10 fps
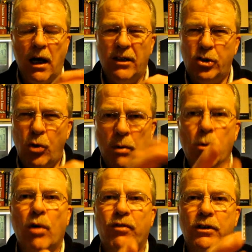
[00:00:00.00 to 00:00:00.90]
It's too
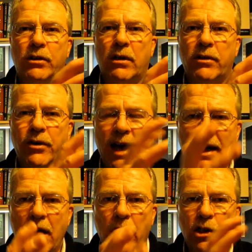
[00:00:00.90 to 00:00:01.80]
amorphous. Their
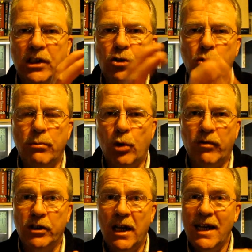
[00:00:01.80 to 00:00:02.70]
ideology is too
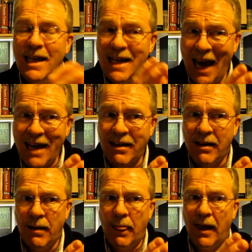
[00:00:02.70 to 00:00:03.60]
amorphous. Yet,
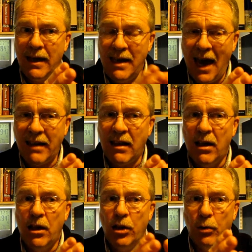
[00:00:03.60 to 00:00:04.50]

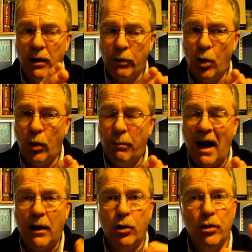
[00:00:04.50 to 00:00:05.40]
they were able to hold
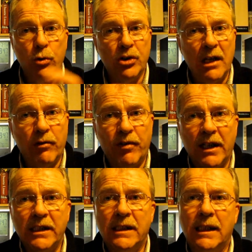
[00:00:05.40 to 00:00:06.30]
back those
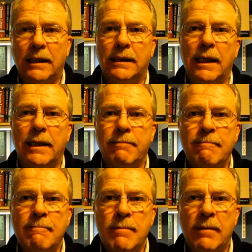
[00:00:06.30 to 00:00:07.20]
neo-fascists last night.
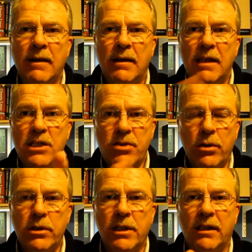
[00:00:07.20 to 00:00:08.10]
These
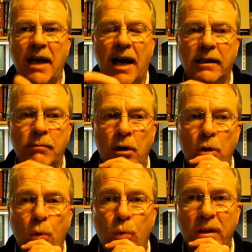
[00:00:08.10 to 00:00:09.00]
thugs that attacked them
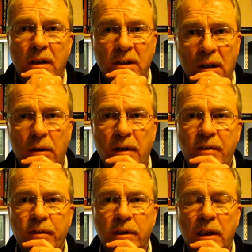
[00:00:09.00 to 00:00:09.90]
with assault
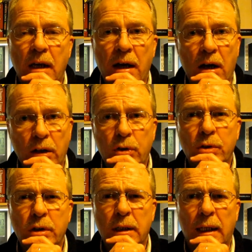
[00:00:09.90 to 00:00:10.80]
rifles and
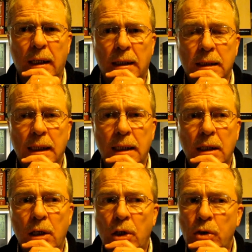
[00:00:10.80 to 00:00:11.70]
handguns and that last night.
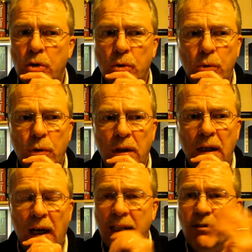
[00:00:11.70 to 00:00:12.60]
So,
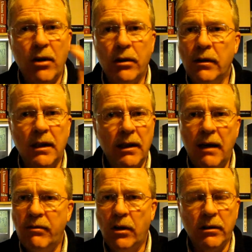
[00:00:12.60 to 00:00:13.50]
and they've nothing
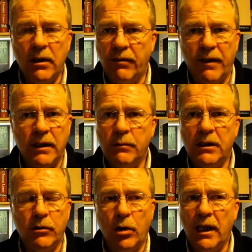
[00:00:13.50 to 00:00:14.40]
to defend
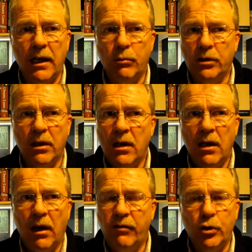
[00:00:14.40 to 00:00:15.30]
themselves. All they had was
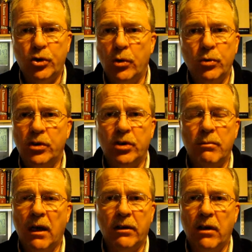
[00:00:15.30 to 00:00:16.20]
a few stones and some
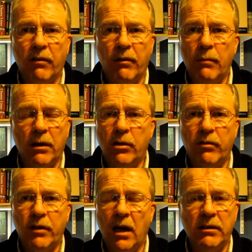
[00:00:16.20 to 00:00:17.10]

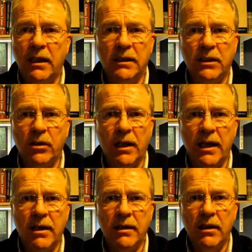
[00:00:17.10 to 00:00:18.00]
Molotov cocktails. That's all they
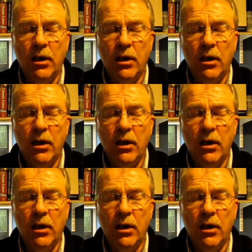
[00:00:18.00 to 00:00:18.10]
had.